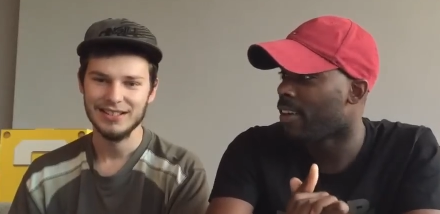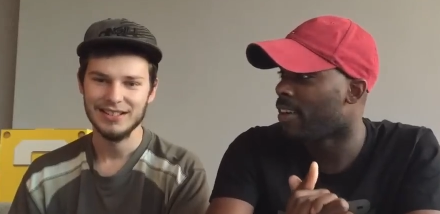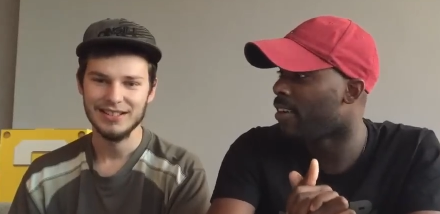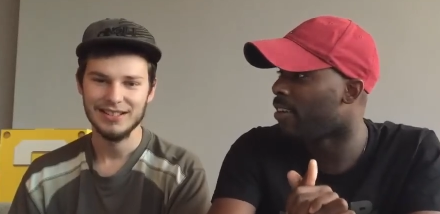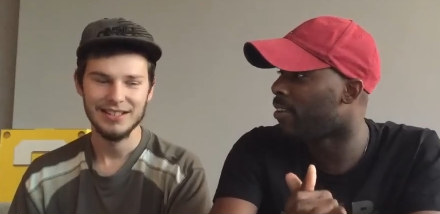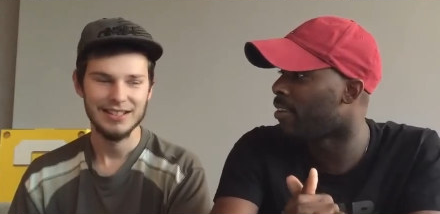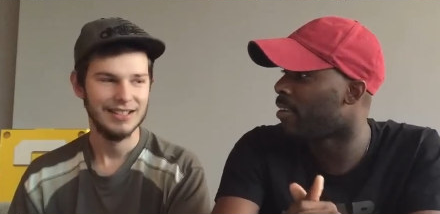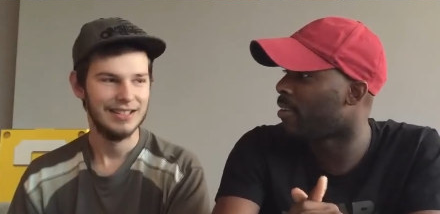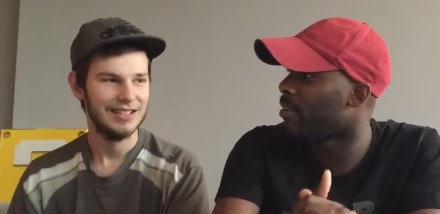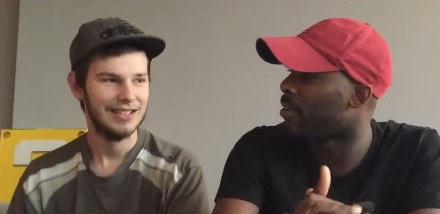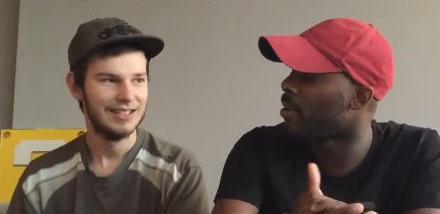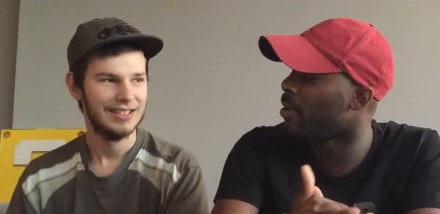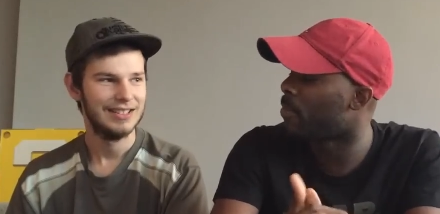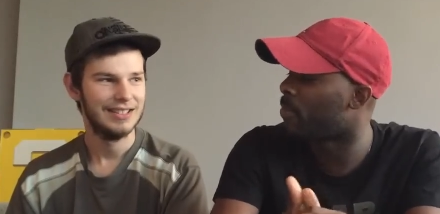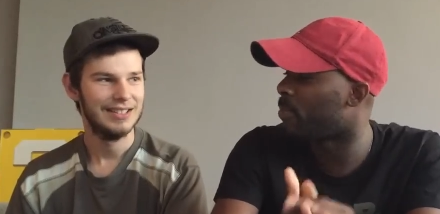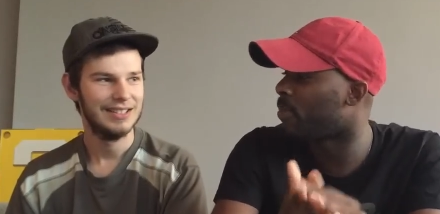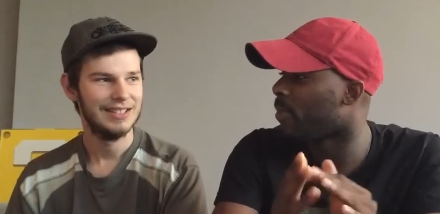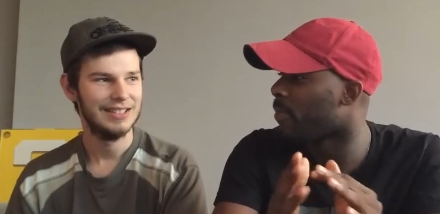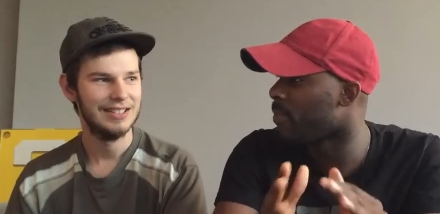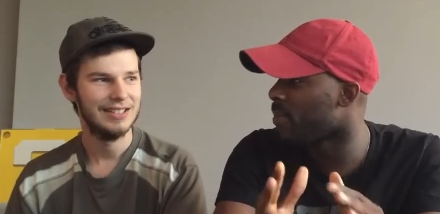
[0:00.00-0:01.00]
Speaker 1: uh, a
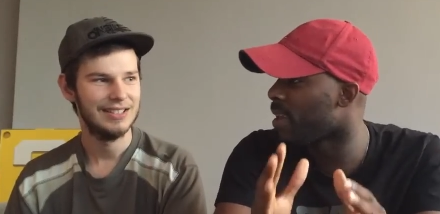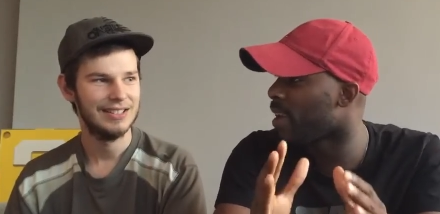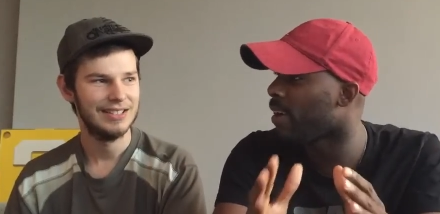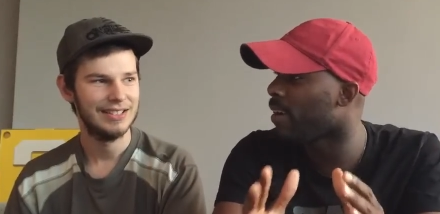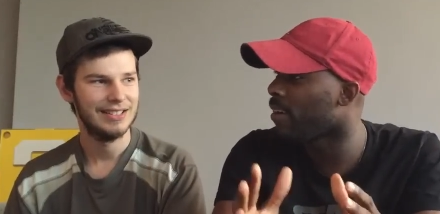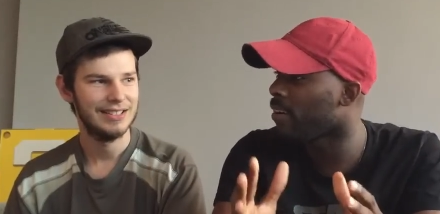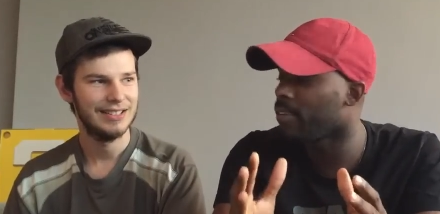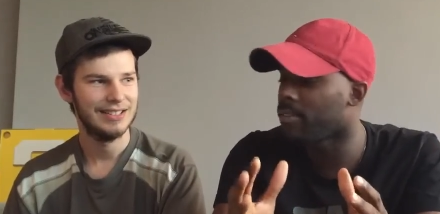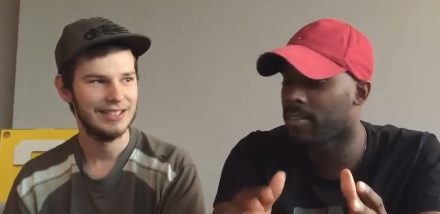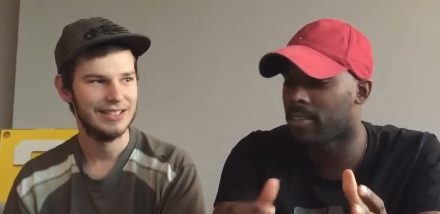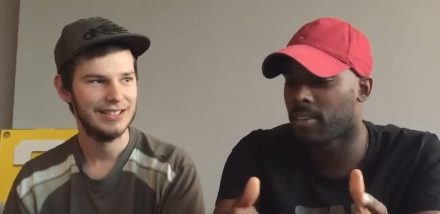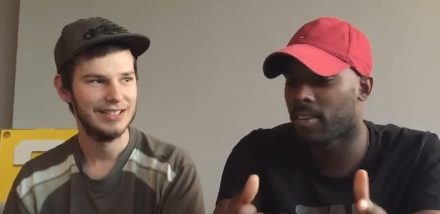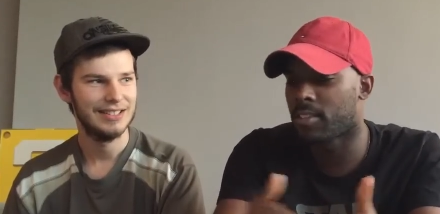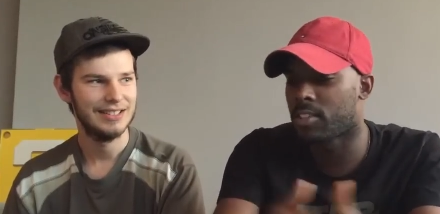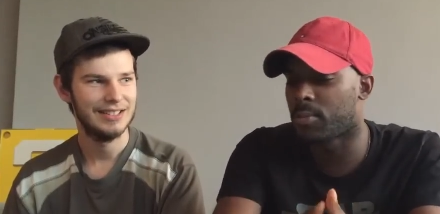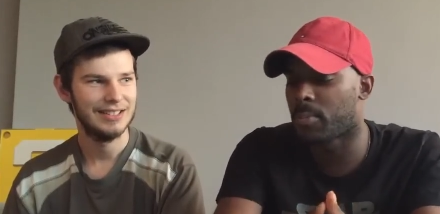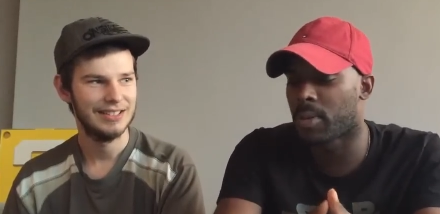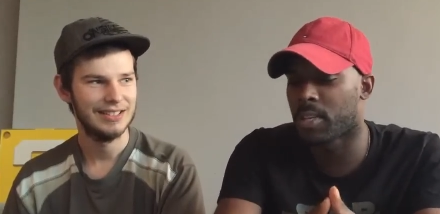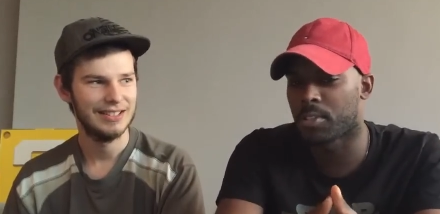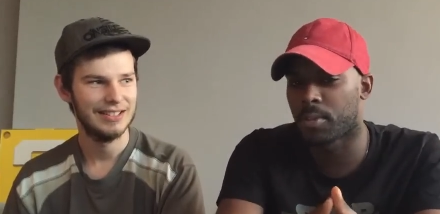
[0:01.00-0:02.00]
premiere, a
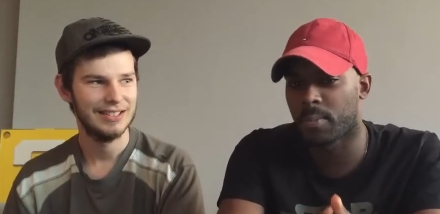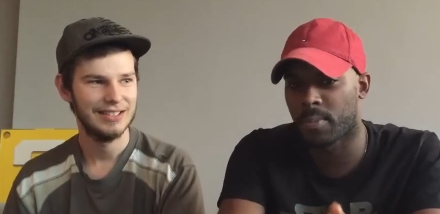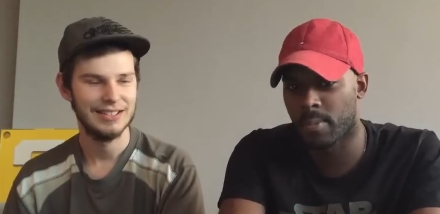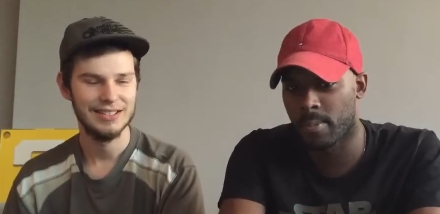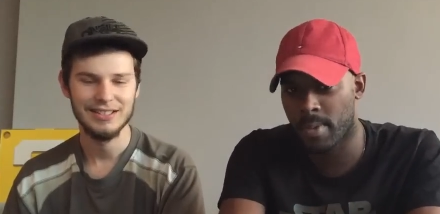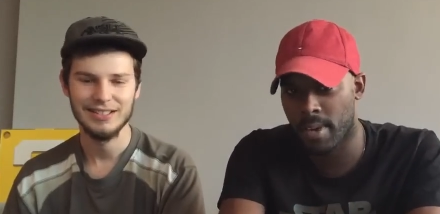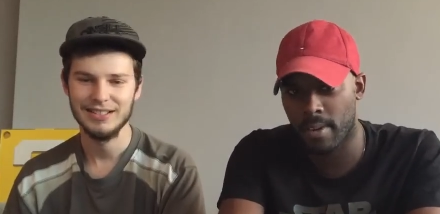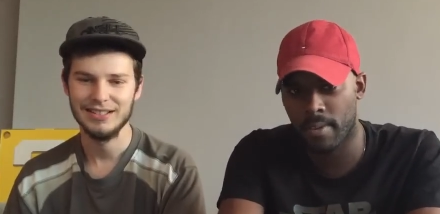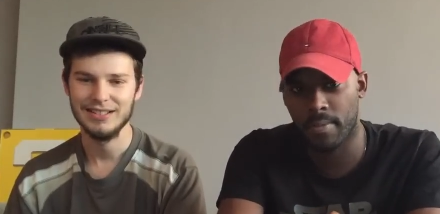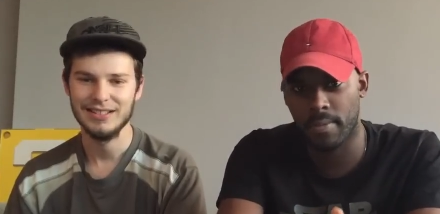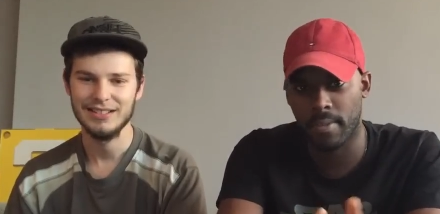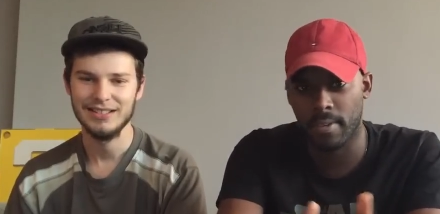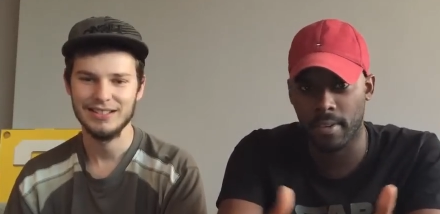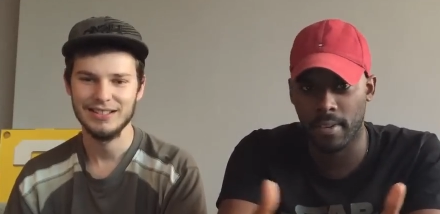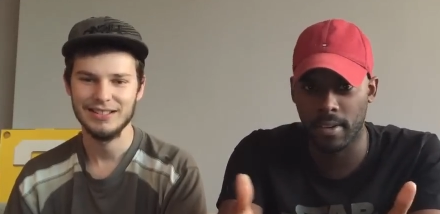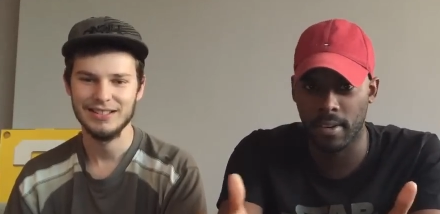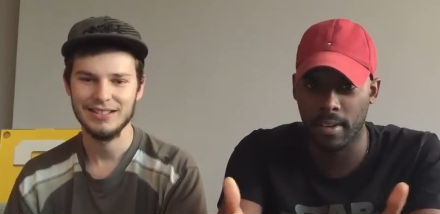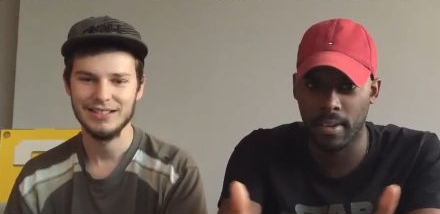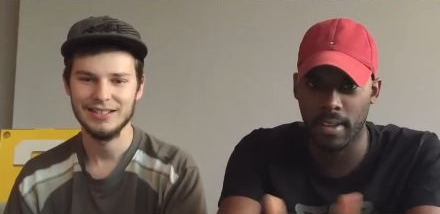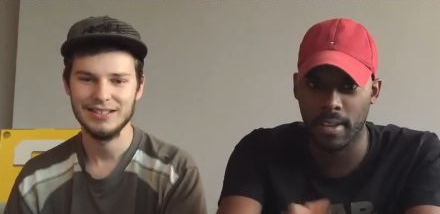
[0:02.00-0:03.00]
special premiere
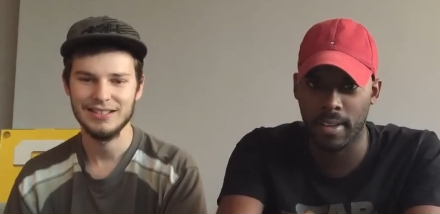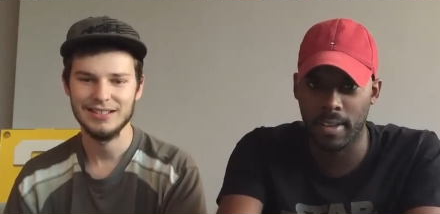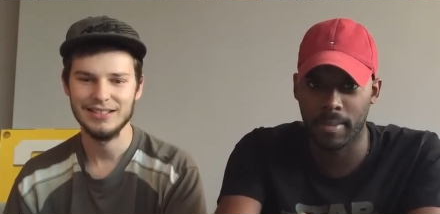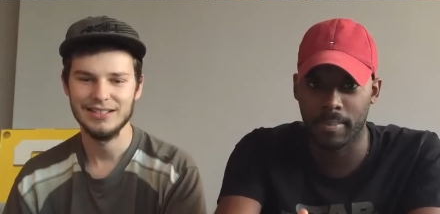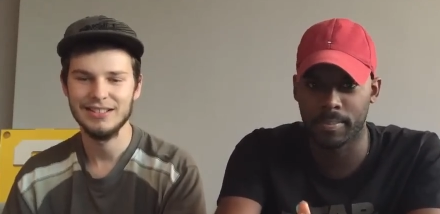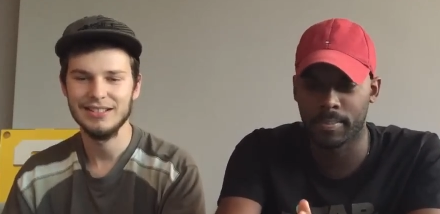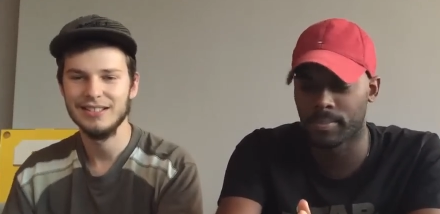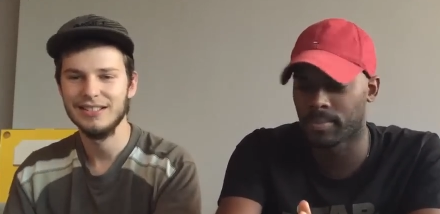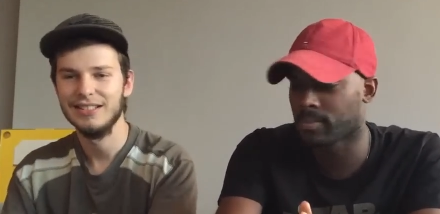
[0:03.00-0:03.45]
for uh,